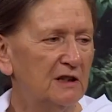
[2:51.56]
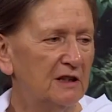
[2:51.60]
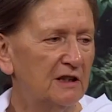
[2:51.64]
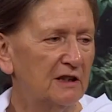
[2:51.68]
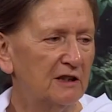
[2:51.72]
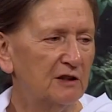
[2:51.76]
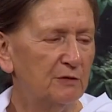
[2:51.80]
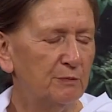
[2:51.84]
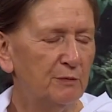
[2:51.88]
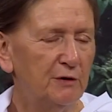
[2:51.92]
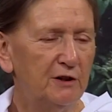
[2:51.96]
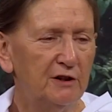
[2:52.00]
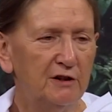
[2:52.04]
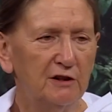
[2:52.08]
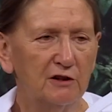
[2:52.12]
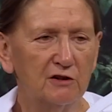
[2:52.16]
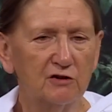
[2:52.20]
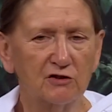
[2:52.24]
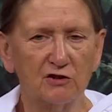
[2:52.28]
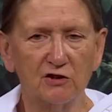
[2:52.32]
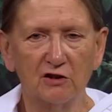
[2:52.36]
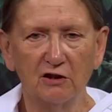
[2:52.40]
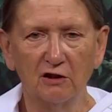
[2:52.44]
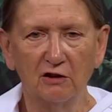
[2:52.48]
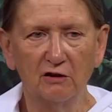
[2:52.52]

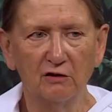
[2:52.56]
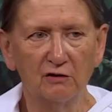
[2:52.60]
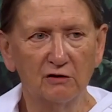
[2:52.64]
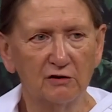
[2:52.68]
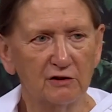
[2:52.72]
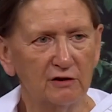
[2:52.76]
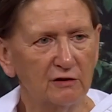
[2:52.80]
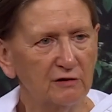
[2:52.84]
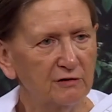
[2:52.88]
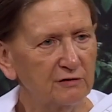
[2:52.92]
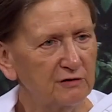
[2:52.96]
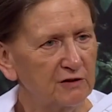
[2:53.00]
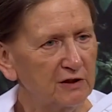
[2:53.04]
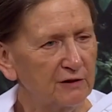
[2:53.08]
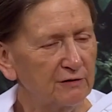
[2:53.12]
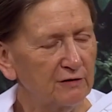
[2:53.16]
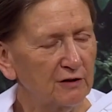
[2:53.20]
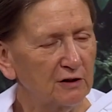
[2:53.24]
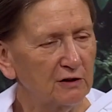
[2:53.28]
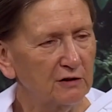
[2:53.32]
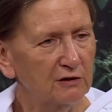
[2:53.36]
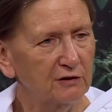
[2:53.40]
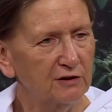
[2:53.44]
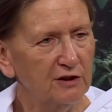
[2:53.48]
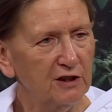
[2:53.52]
experienced a lot of
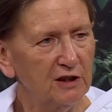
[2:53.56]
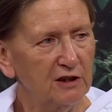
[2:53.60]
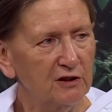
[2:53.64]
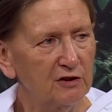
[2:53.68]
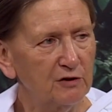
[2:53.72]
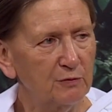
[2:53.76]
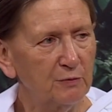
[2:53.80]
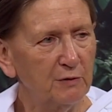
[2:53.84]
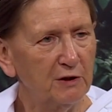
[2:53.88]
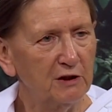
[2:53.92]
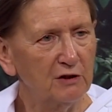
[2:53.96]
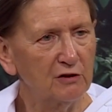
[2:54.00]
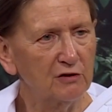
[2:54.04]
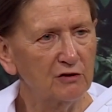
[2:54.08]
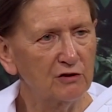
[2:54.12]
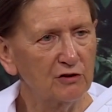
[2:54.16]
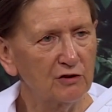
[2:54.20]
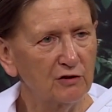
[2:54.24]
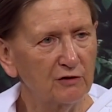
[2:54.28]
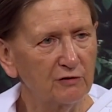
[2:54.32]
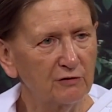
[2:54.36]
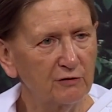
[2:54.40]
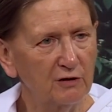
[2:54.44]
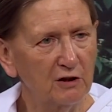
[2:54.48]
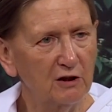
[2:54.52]
difficulties because
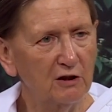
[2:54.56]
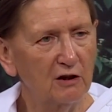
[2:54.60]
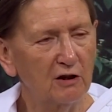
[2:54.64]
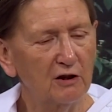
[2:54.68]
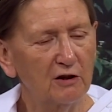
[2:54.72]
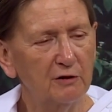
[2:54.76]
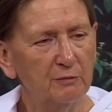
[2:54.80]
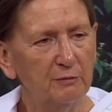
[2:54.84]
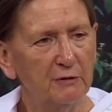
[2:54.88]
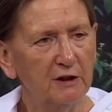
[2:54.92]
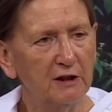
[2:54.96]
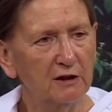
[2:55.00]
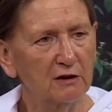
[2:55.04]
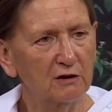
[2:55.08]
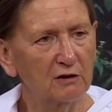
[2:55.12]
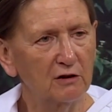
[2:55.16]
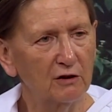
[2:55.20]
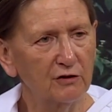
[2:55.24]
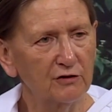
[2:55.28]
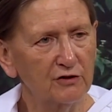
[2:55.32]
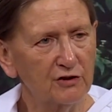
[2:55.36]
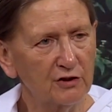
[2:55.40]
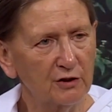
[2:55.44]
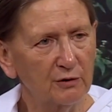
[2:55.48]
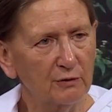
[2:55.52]
of karmic
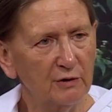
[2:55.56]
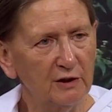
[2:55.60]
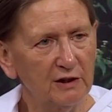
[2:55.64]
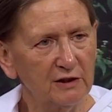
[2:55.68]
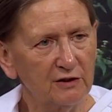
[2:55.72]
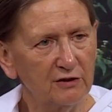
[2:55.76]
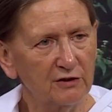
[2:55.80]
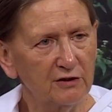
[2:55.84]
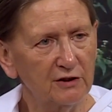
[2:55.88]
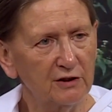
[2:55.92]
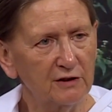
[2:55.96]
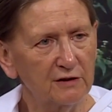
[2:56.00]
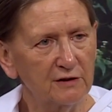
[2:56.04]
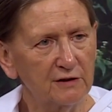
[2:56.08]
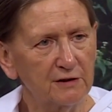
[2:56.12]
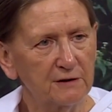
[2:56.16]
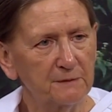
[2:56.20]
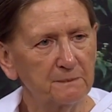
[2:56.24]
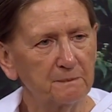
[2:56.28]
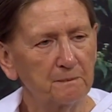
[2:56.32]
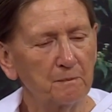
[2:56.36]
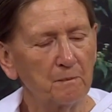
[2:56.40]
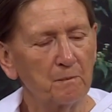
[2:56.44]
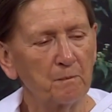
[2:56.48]
consequences